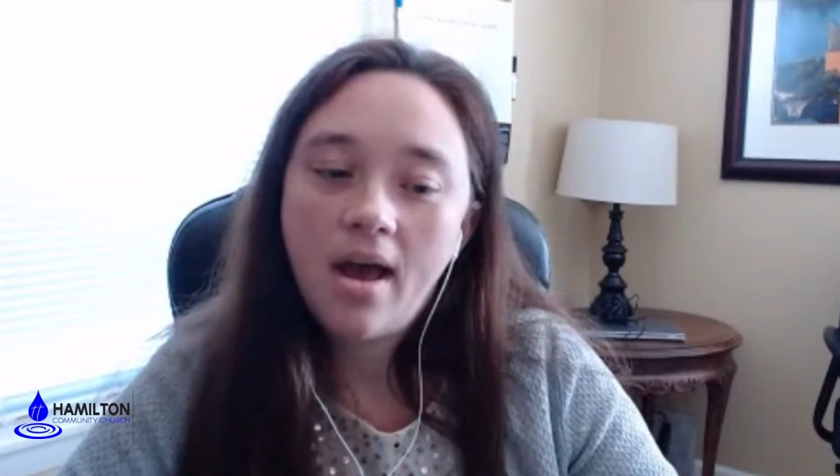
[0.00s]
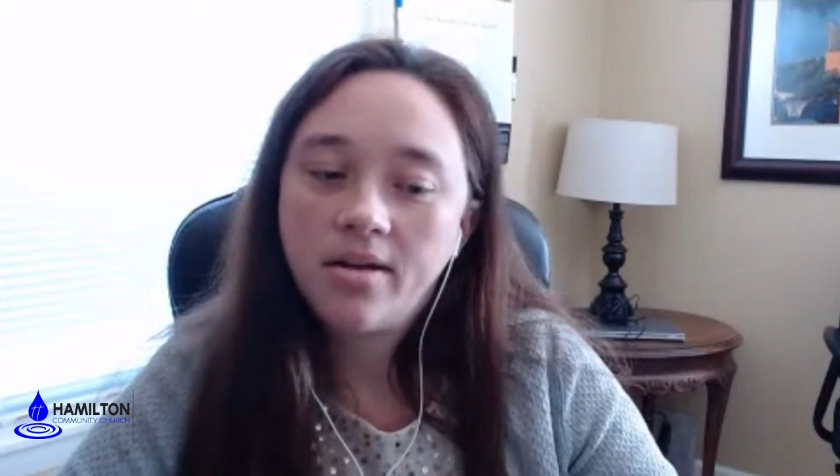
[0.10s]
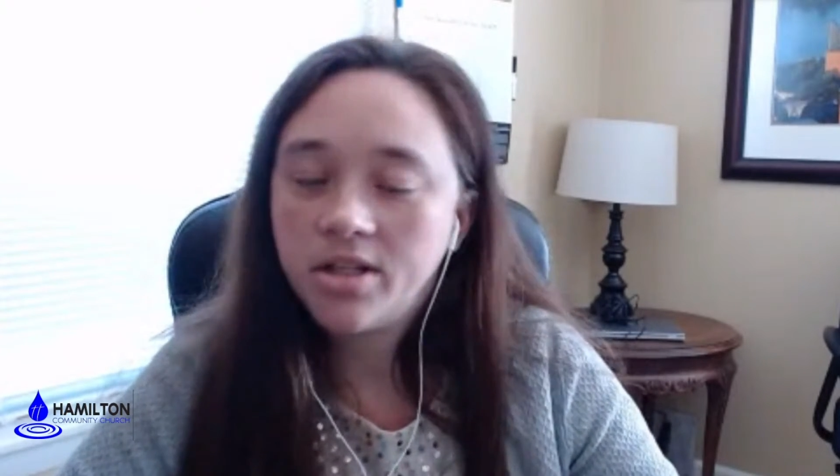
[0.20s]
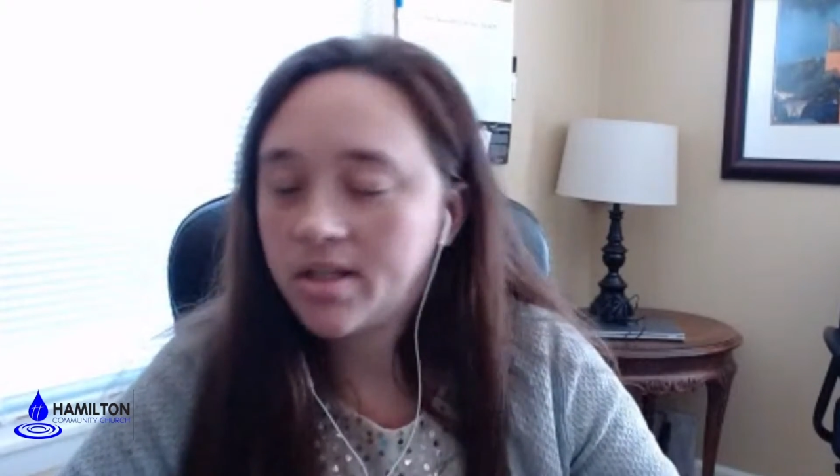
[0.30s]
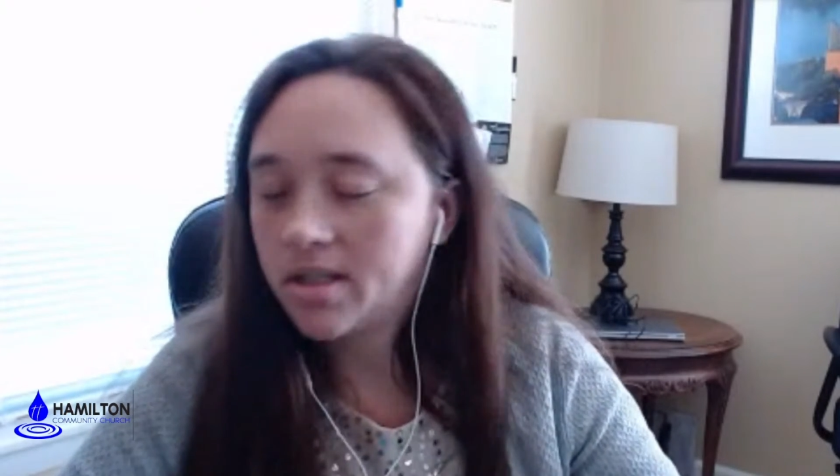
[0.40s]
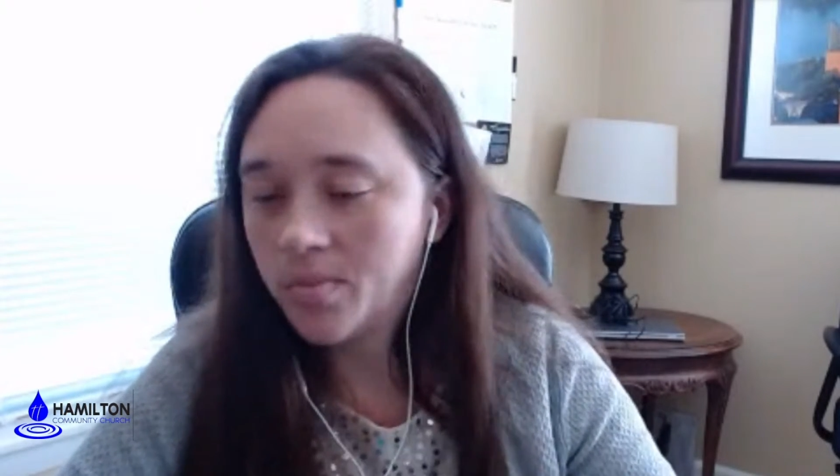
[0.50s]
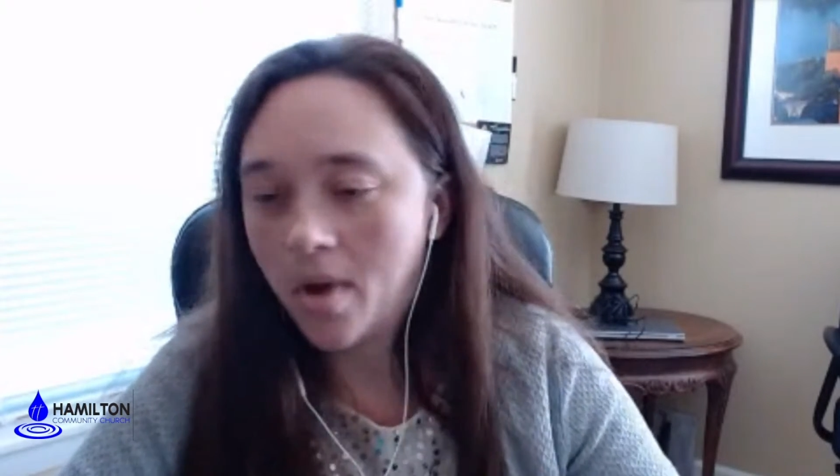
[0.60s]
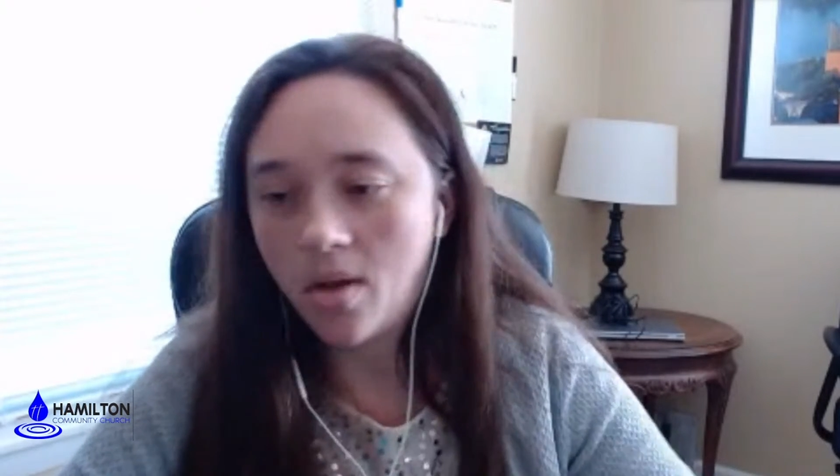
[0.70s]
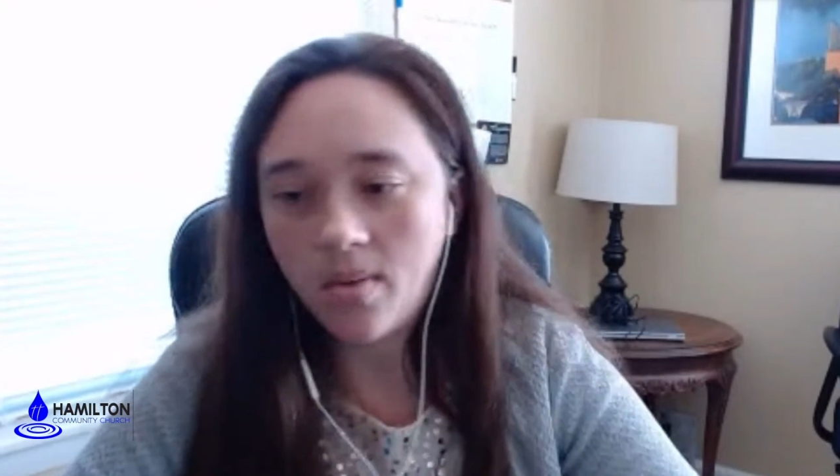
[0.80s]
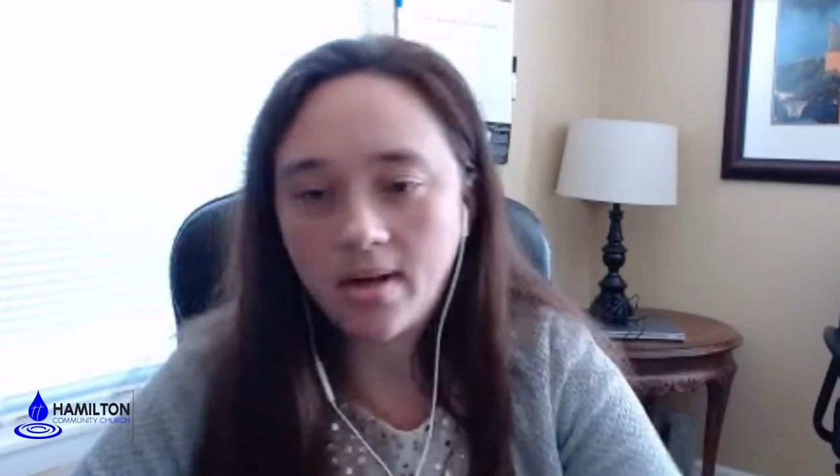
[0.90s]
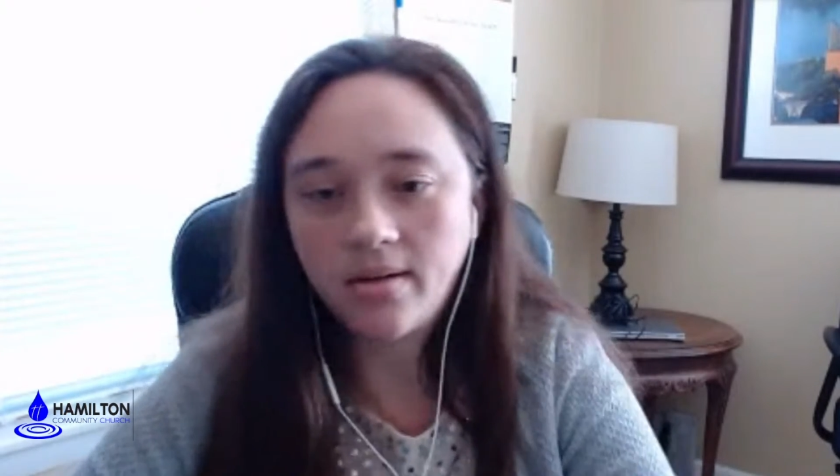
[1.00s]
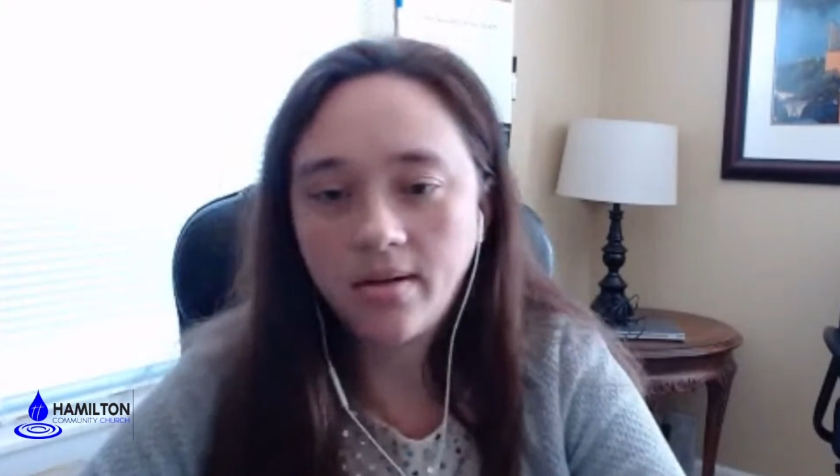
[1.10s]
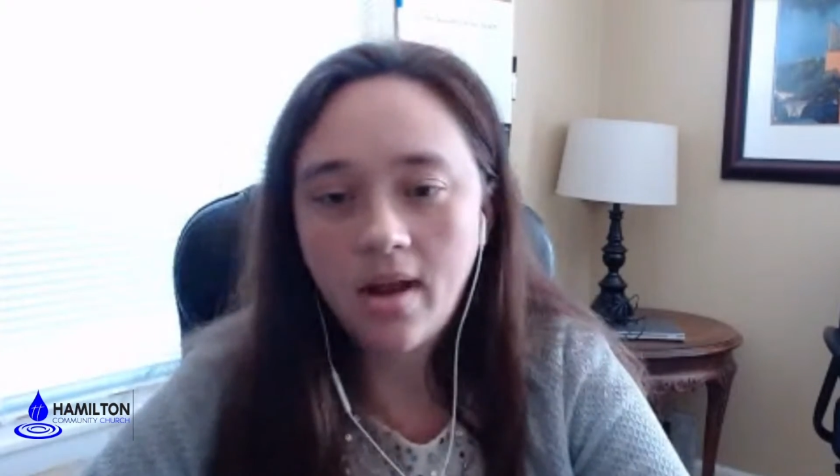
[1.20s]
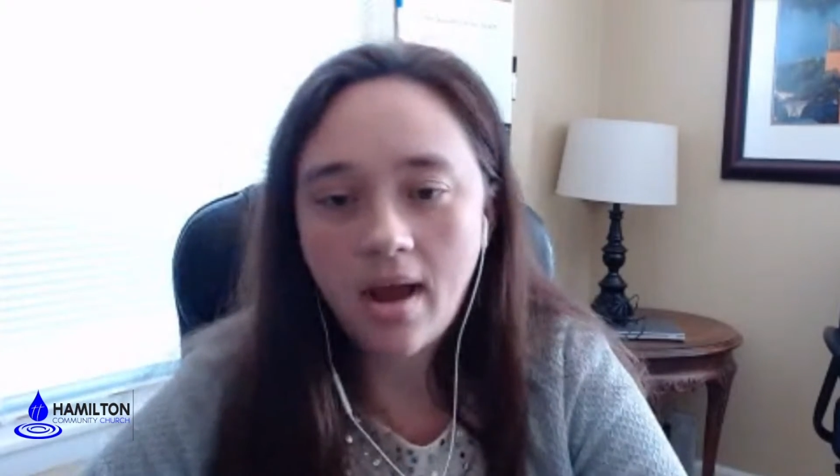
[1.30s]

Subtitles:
just a small one,